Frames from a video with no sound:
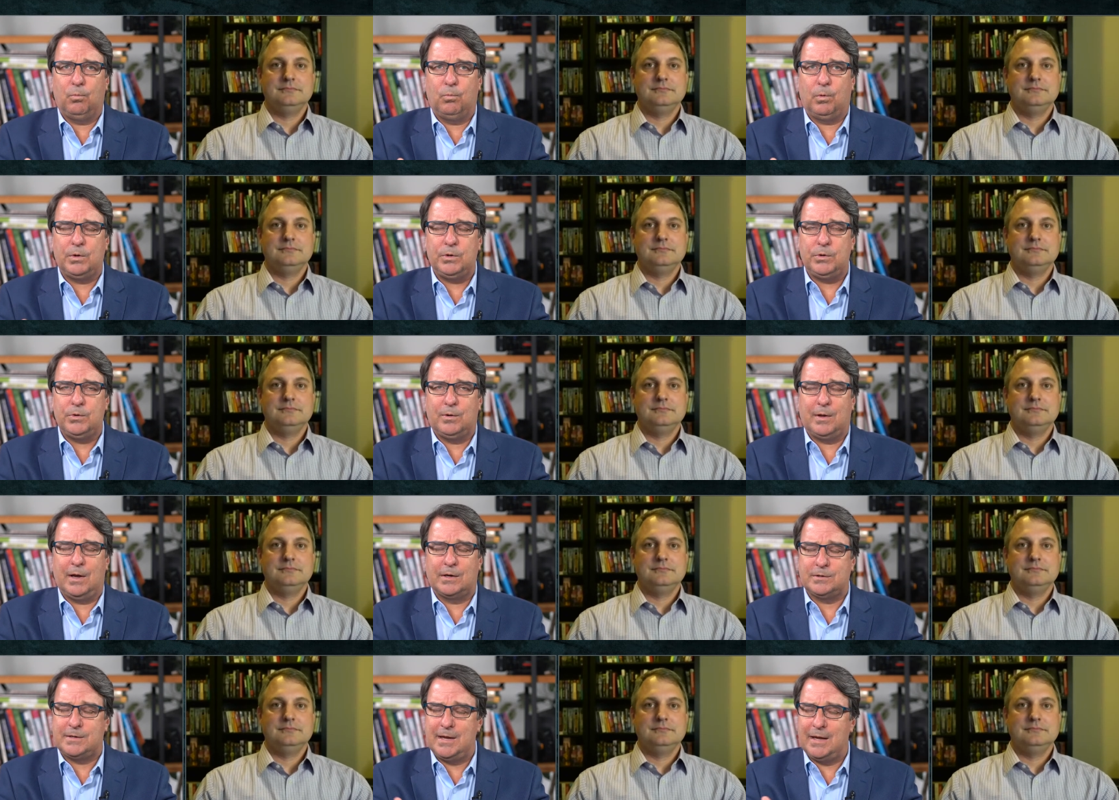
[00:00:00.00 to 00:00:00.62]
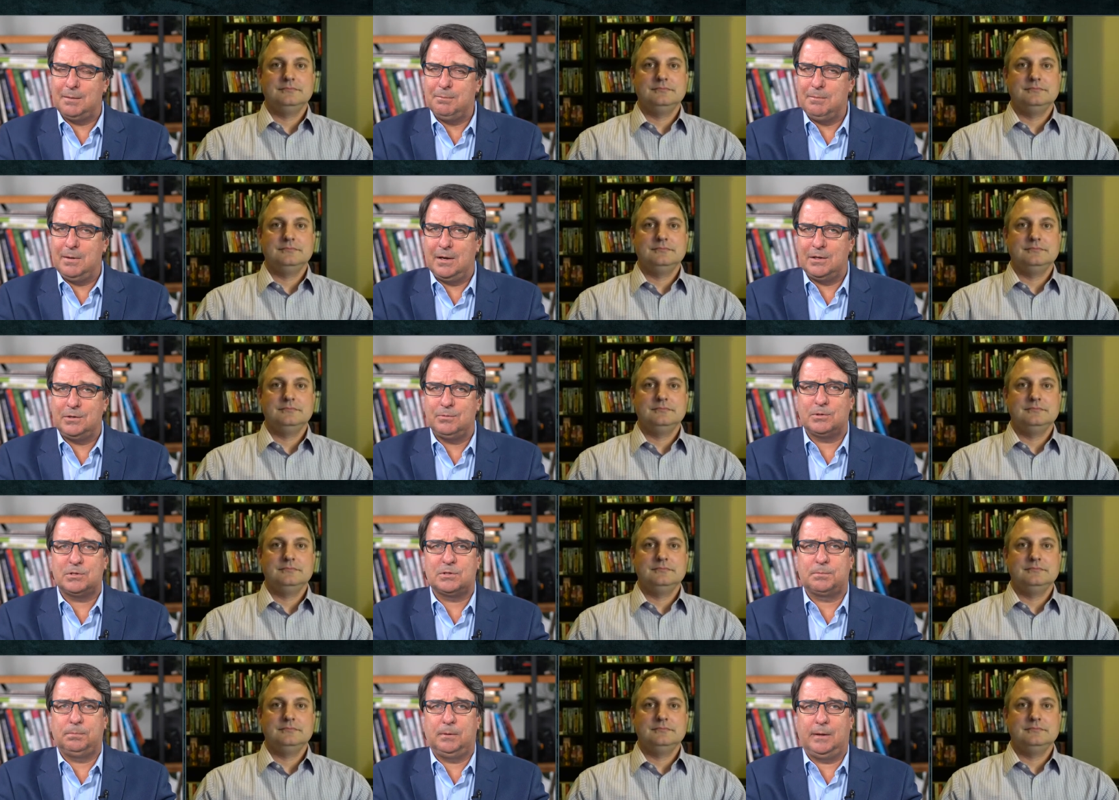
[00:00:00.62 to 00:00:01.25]
Speaker 1: what you guys, take a minute to
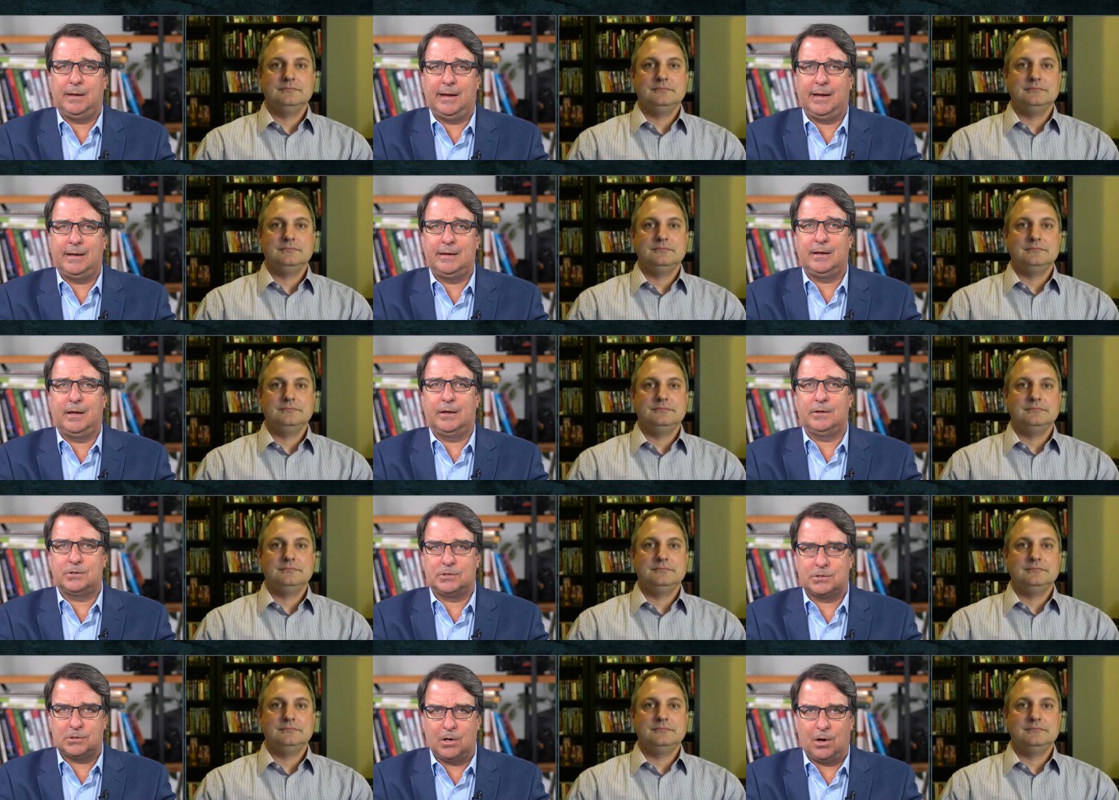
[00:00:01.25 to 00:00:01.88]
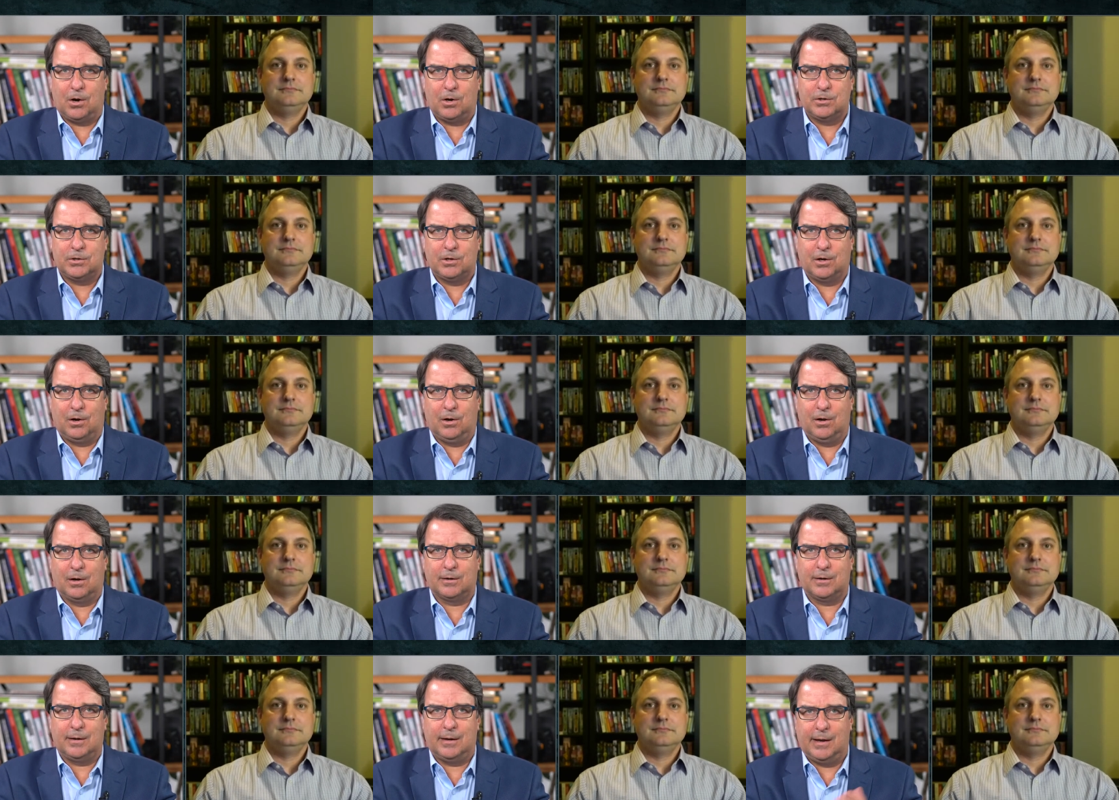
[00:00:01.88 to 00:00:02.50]
explain
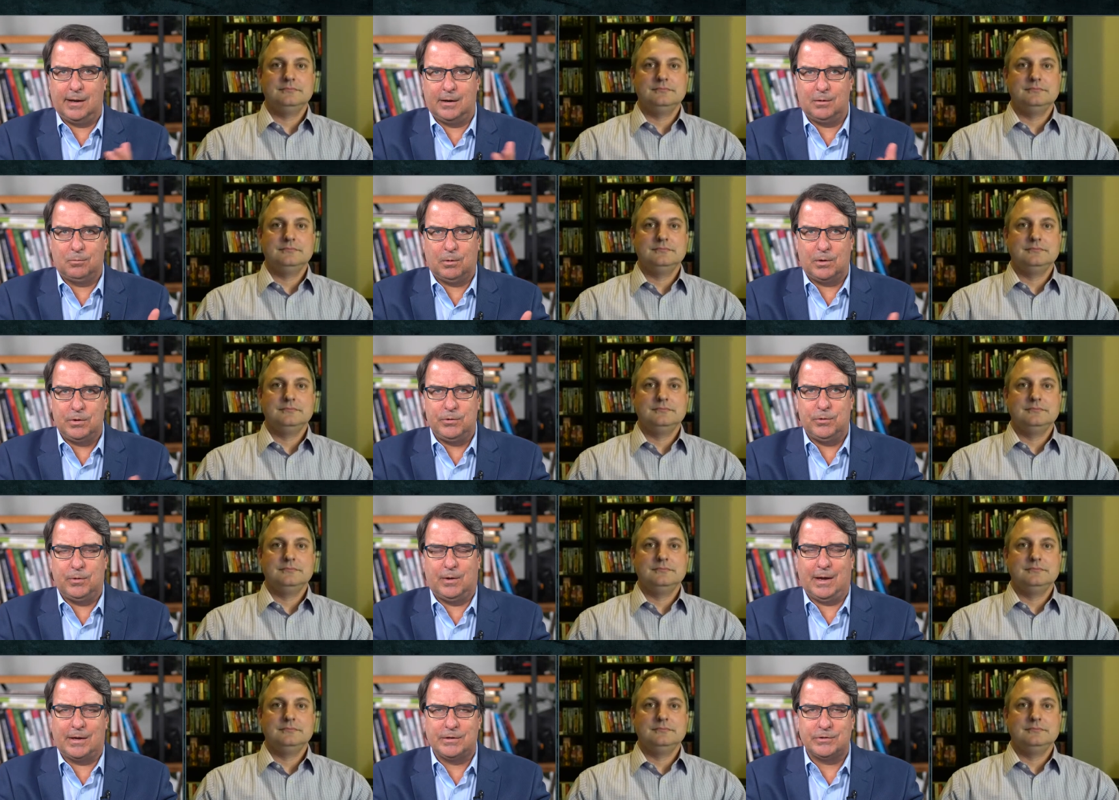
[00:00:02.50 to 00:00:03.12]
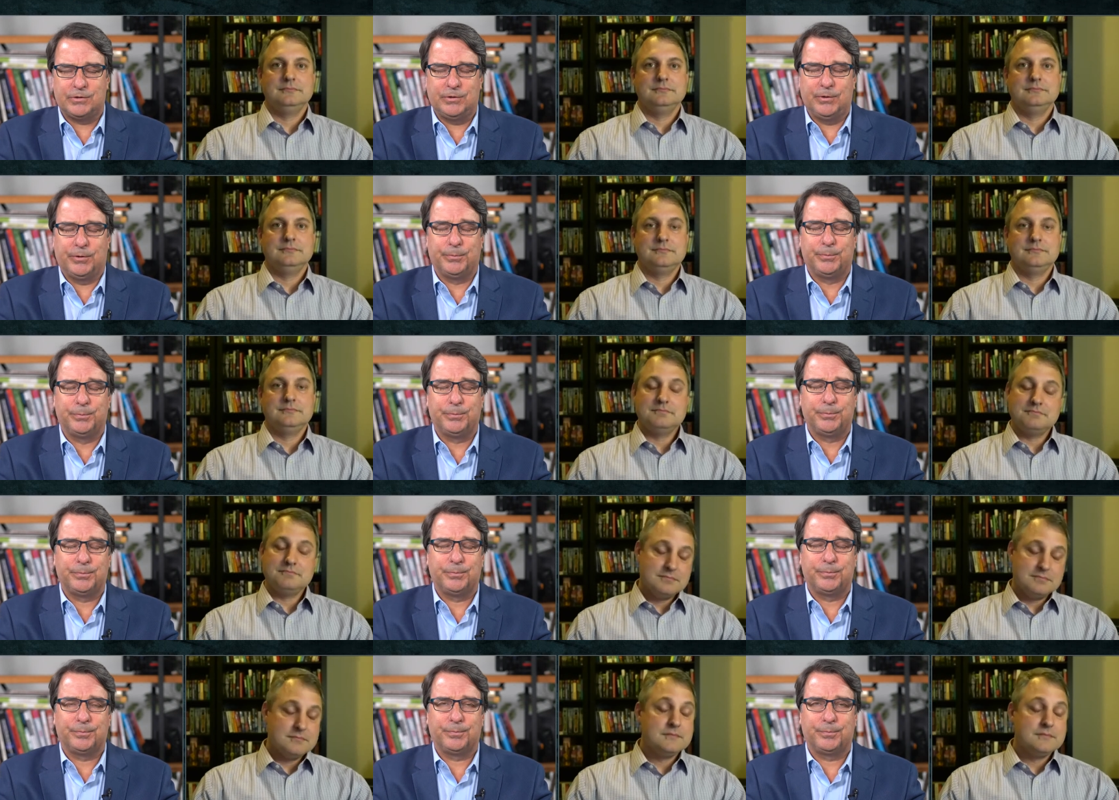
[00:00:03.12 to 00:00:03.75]
Stardog and what you guys do.
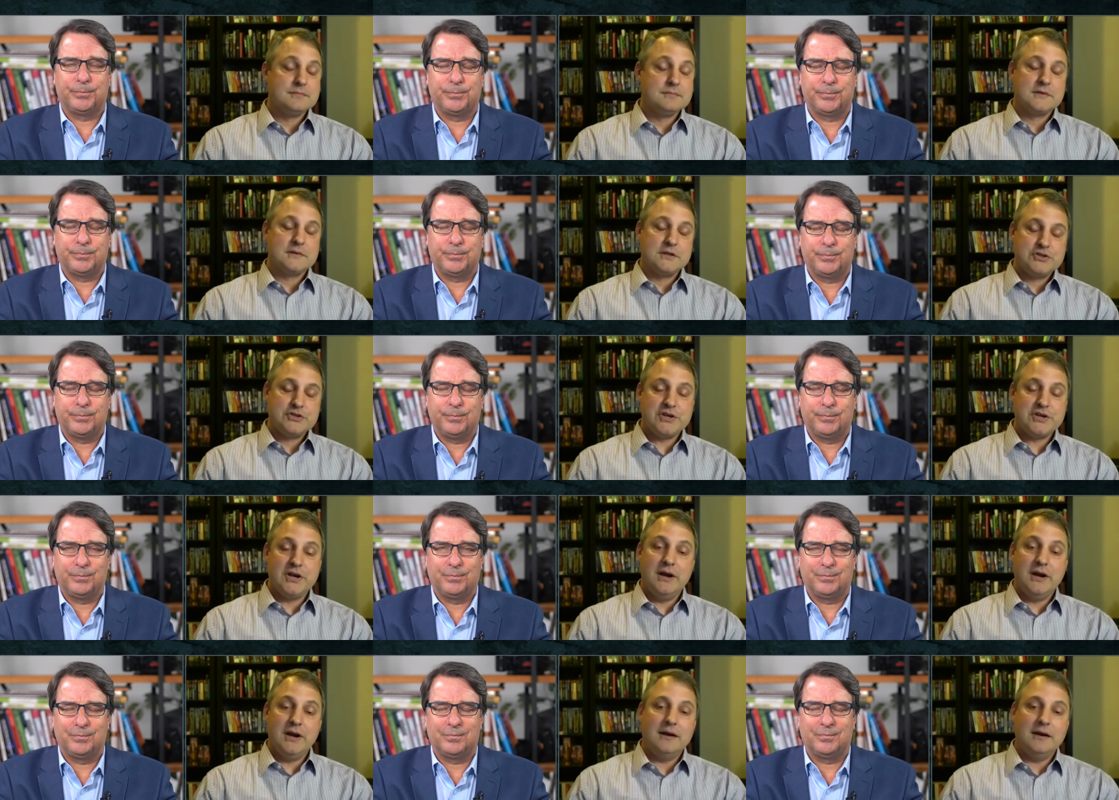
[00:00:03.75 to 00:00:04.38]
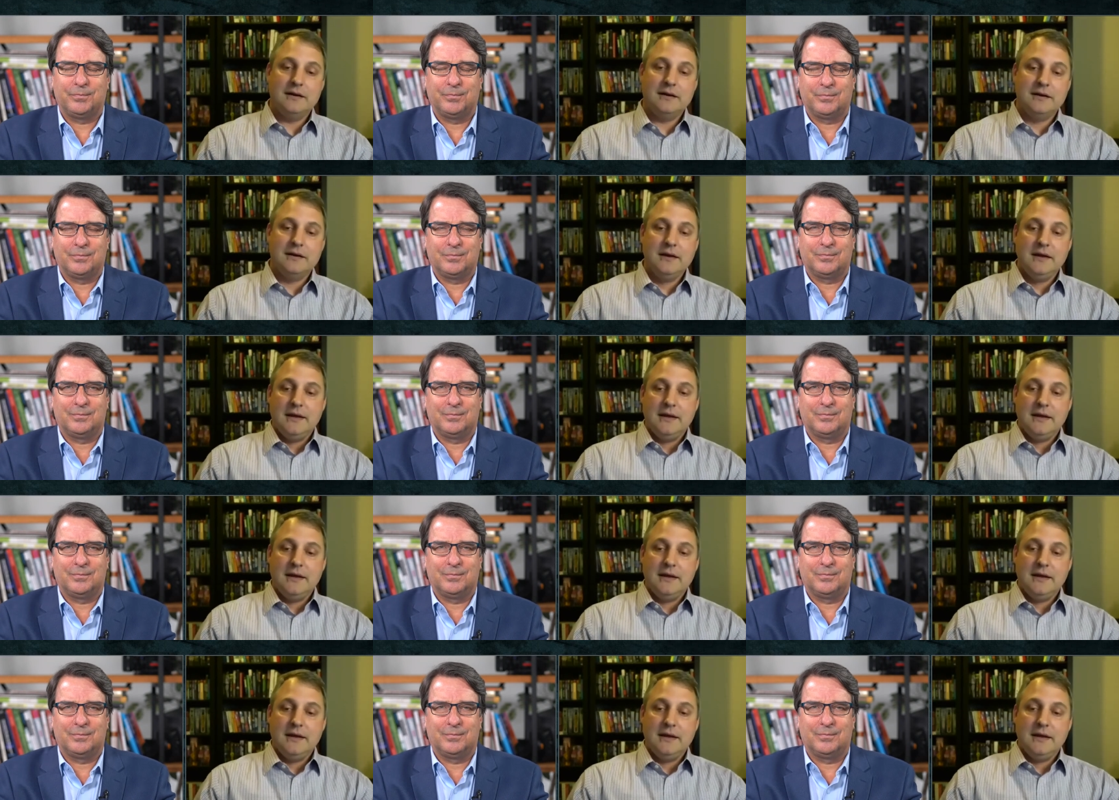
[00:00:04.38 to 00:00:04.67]
Speaker 2: Sure.